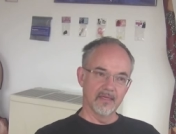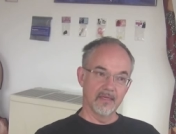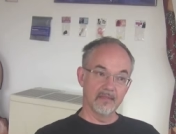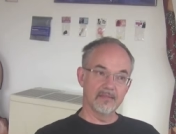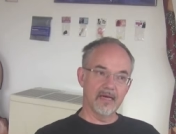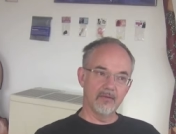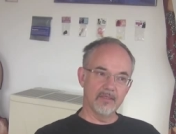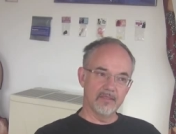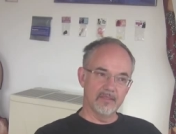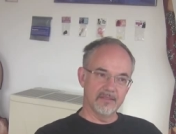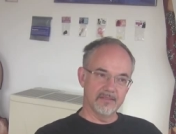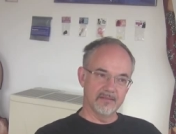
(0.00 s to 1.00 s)
And
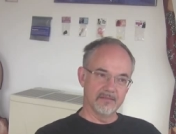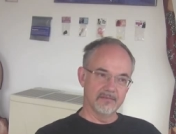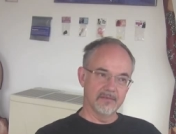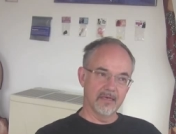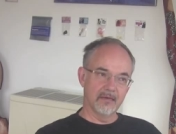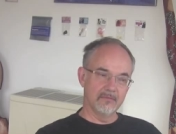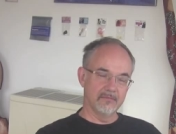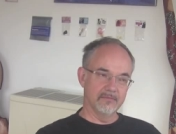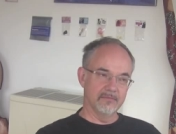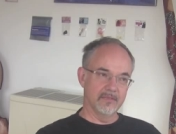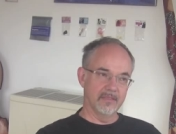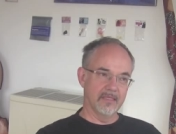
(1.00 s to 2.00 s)
nowadays, now,
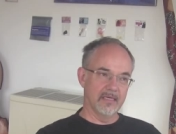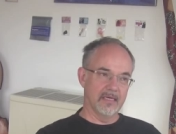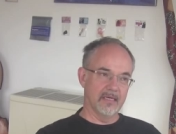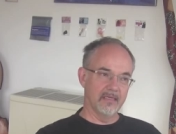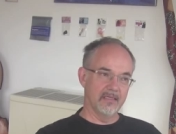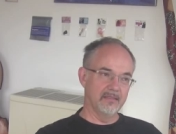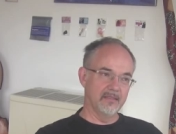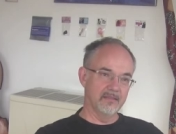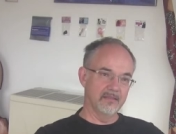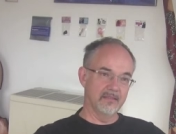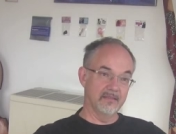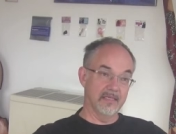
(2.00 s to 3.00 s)
in, in,
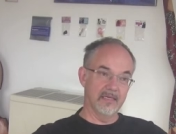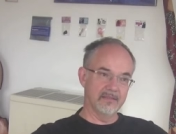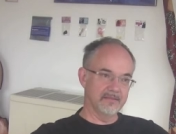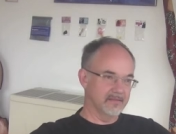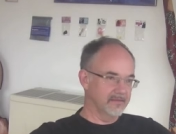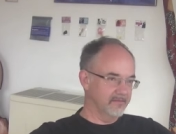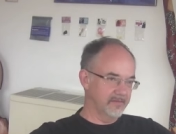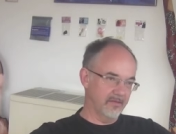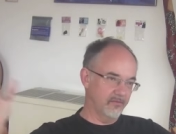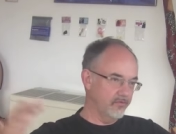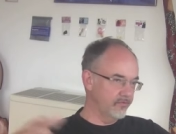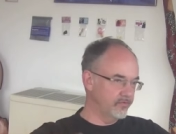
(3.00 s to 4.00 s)
the, in the last 10,
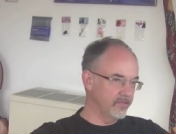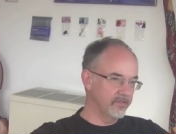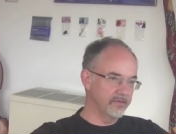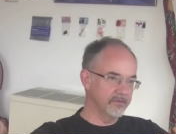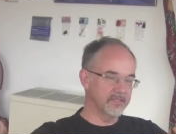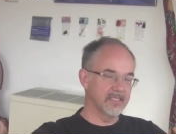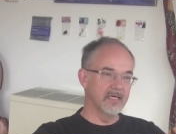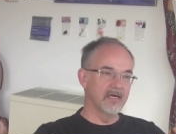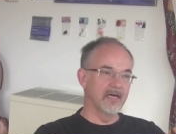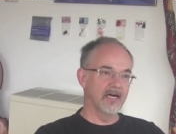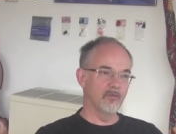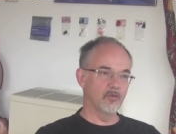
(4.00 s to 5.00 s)
15 years,
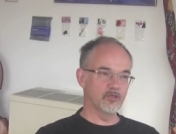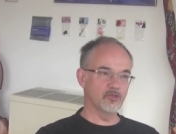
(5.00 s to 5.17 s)
I was